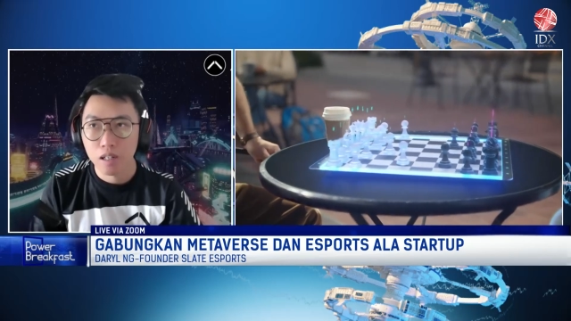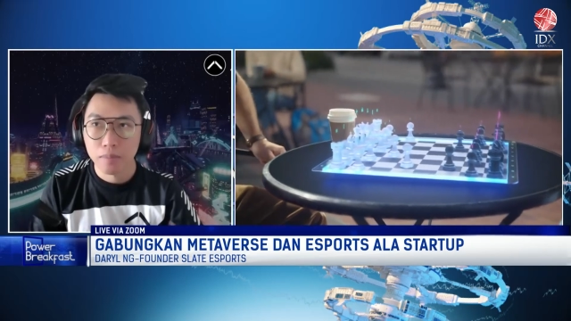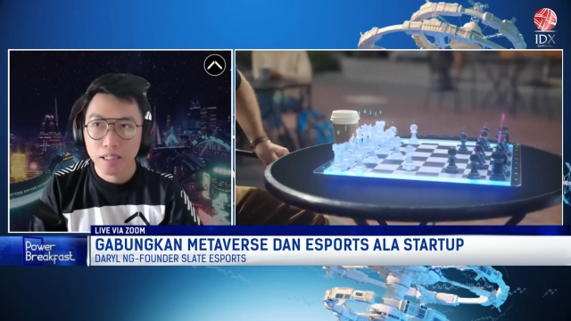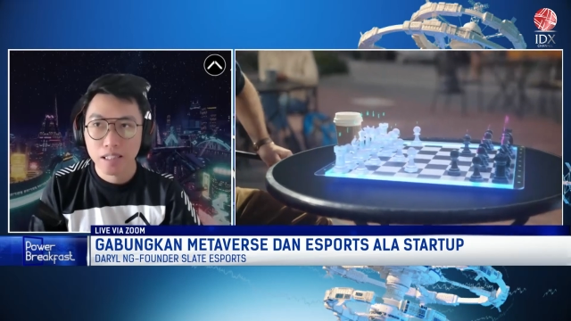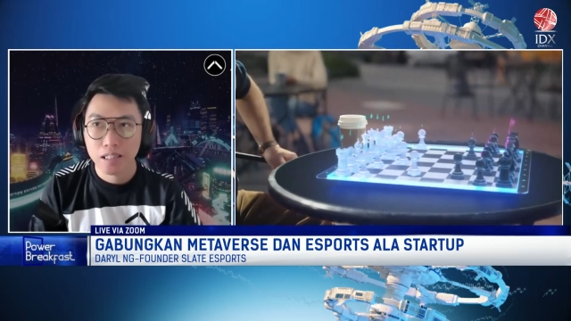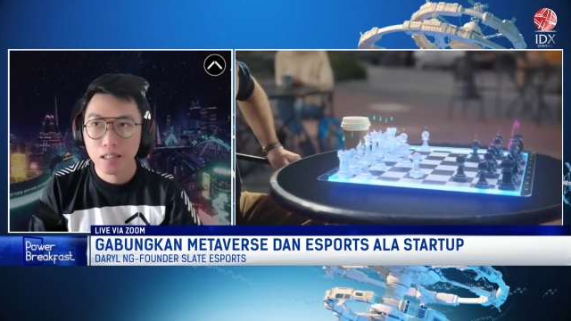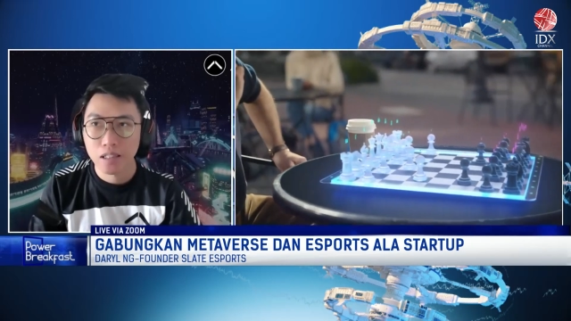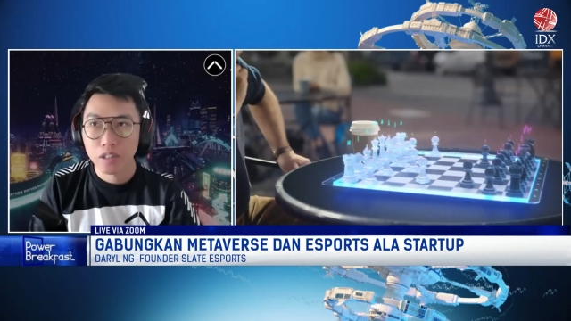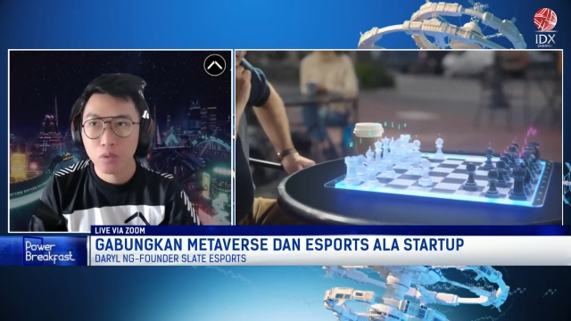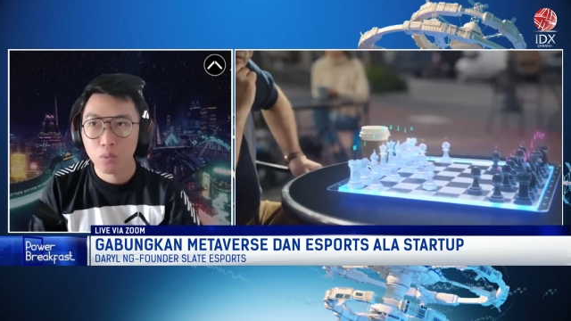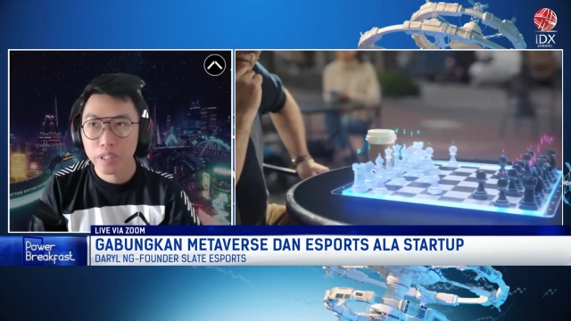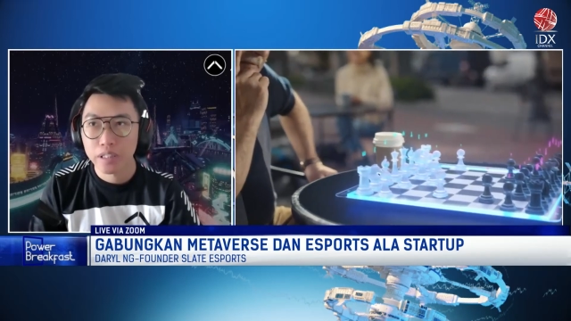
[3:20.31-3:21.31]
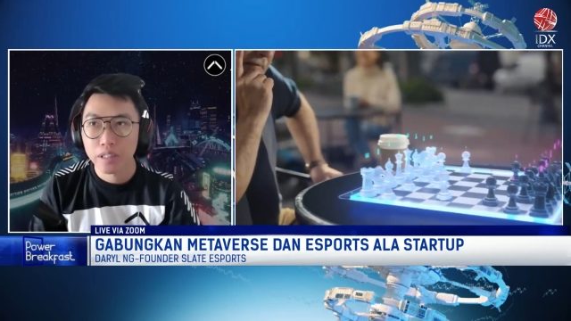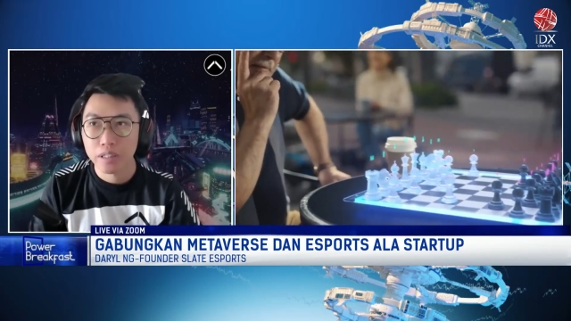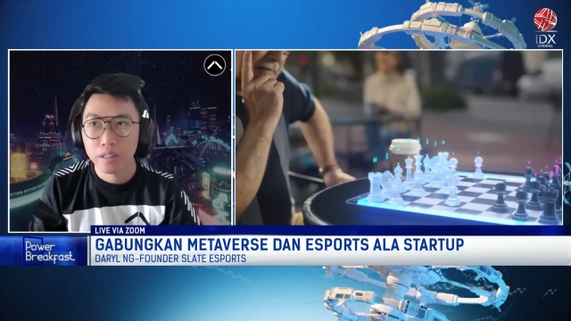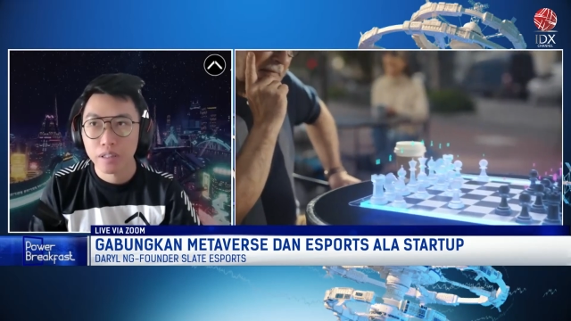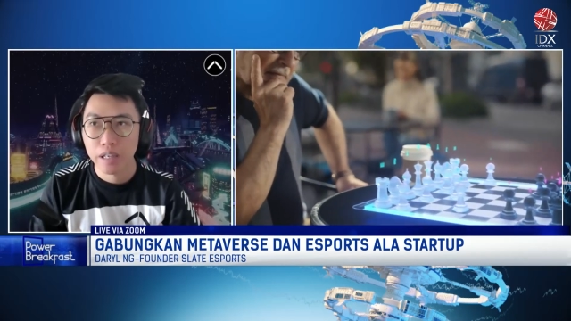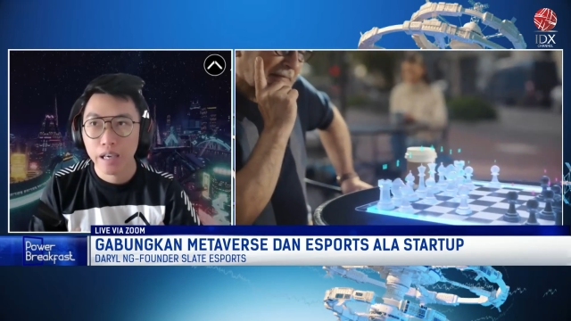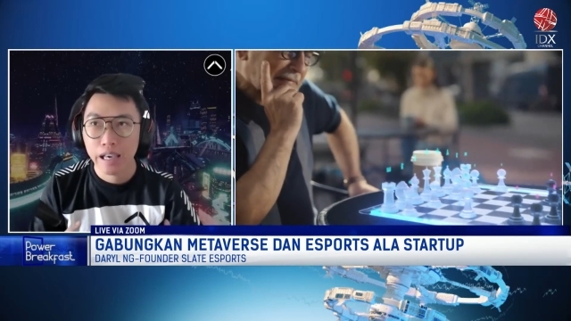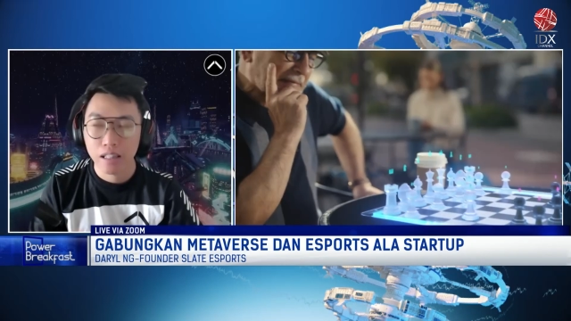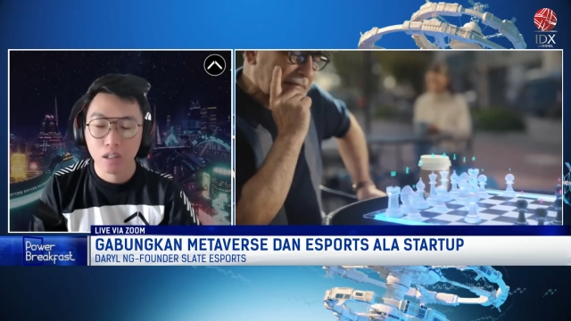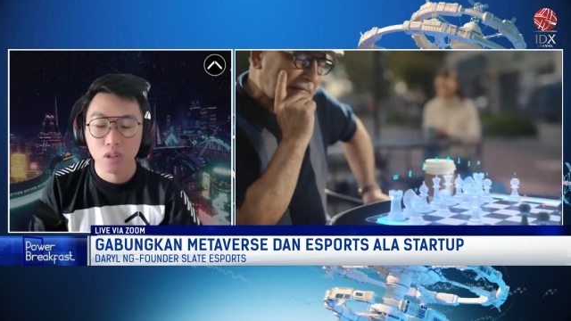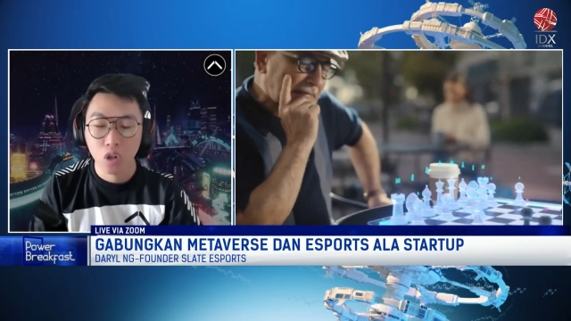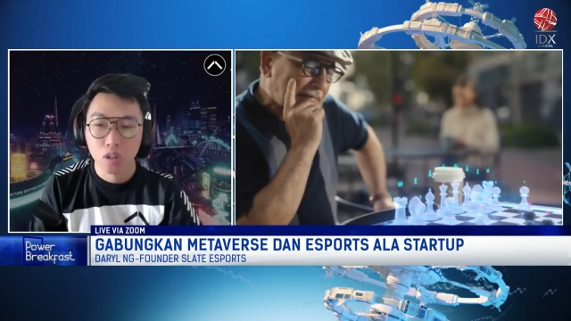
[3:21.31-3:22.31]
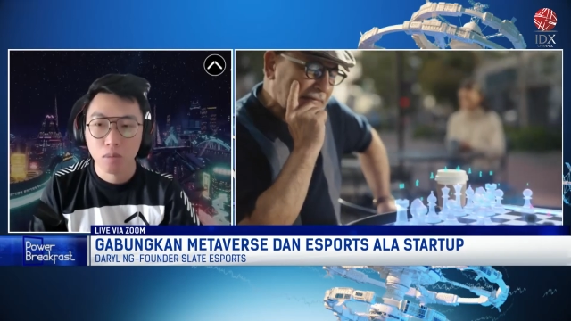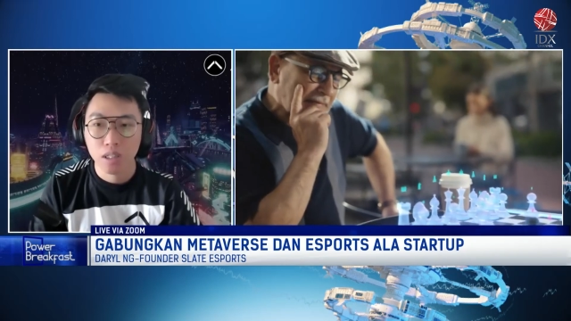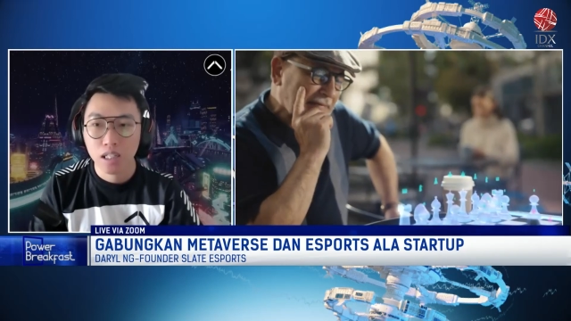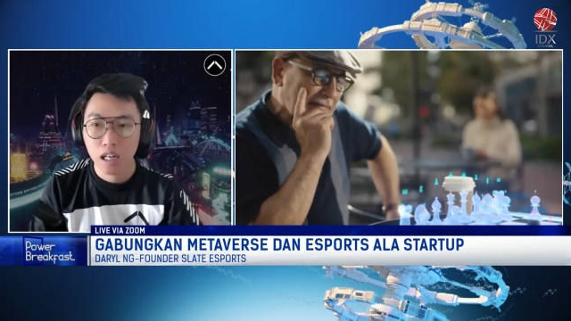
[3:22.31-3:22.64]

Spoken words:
basically we had a tournament